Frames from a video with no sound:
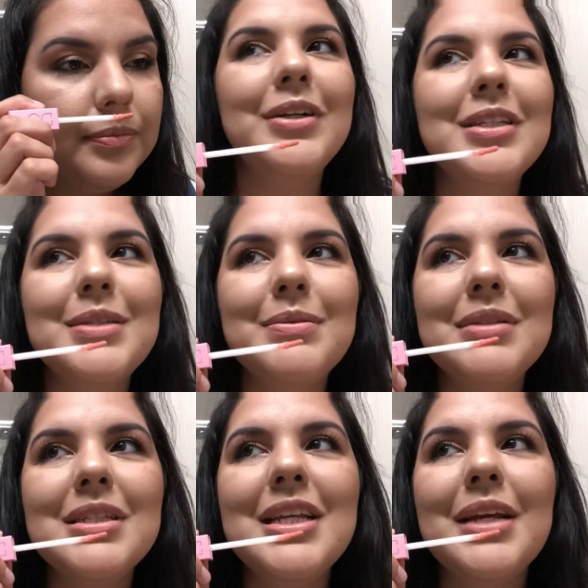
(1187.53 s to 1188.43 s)
It
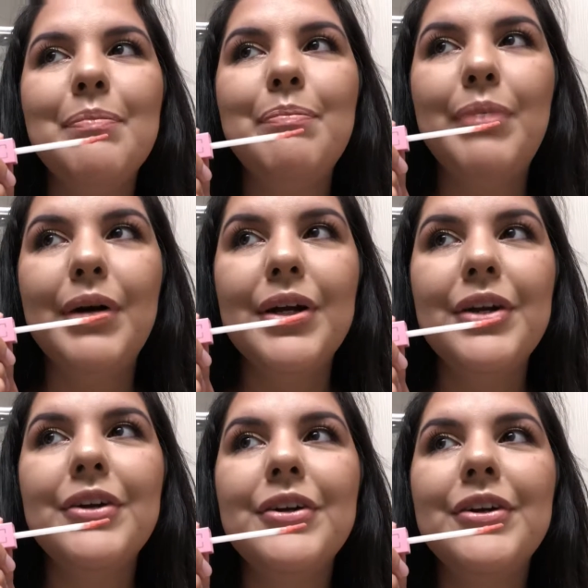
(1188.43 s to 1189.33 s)
smells like
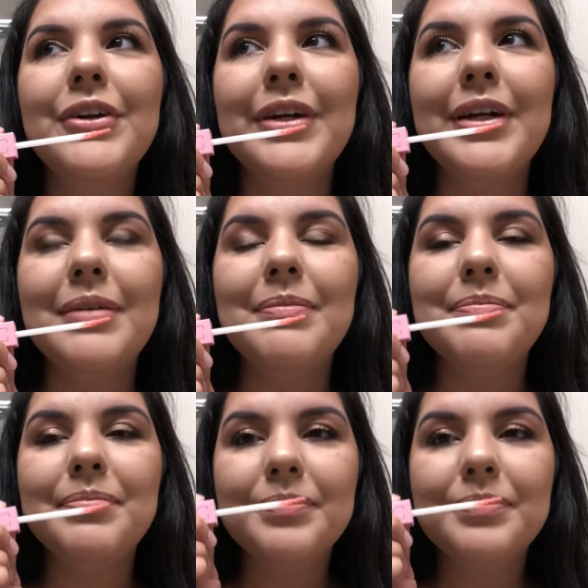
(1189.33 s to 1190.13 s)
buttercream.